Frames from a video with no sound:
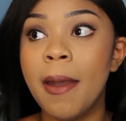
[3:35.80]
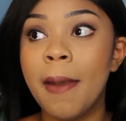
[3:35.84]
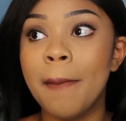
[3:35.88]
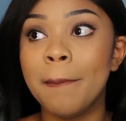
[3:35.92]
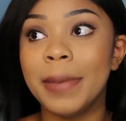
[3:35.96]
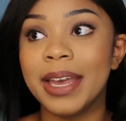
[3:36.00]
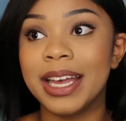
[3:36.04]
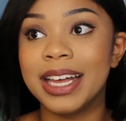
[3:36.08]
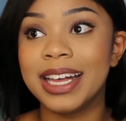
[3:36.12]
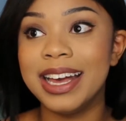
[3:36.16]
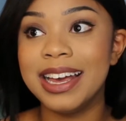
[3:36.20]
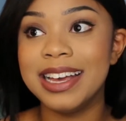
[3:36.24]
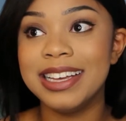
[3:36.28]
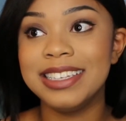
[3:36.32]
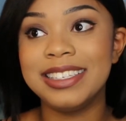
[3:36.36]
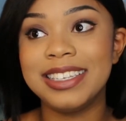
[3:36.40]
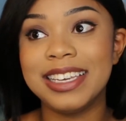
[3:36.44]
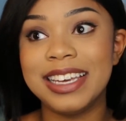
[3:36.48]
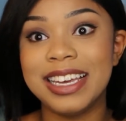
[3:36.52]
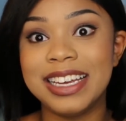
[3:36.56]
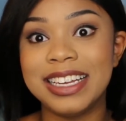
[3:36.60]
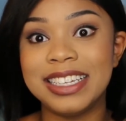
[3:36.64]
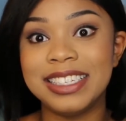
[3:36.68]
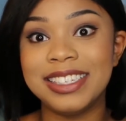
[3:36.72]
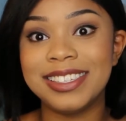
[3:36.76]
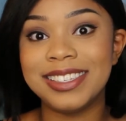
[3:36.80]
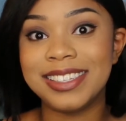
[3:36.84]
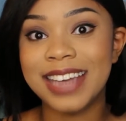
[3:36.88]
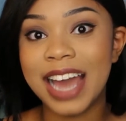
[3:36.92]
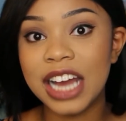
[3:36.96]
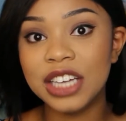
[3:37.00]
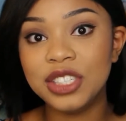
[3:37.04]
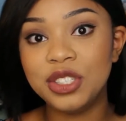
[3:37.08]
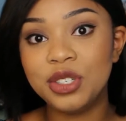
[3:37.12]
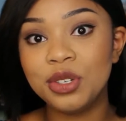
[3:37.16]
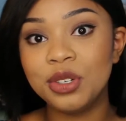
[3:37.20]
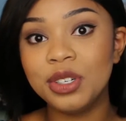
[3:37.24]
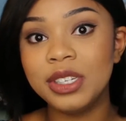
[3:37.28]
because it's
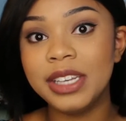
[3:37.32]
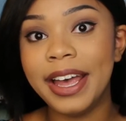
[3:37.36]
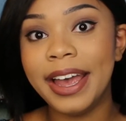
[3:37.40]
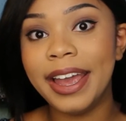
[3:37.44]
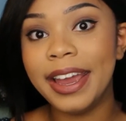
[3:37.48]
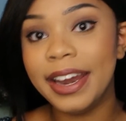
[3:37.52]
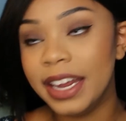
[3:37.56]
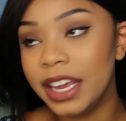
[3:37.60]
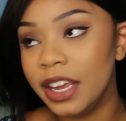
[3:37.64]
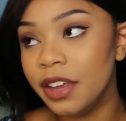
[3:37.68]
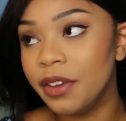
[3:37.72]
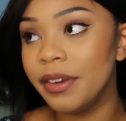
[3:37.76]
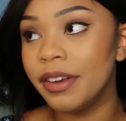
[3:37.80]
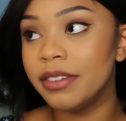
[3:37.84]
natural lighting,